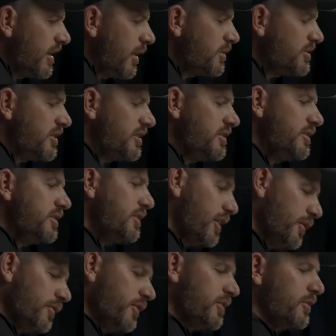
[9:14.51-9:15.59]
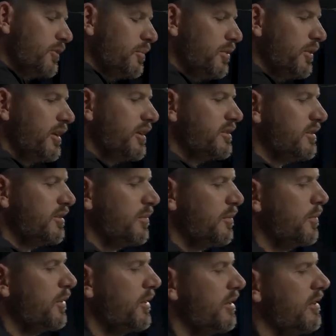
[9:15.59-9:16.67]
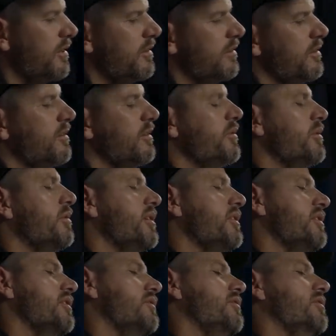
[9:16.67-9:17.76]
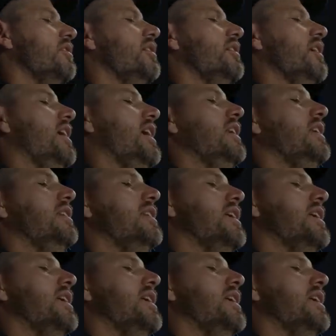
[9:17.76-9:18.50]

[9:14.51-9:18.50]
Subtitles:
That was a difficult place to be, dude. We went there for like 8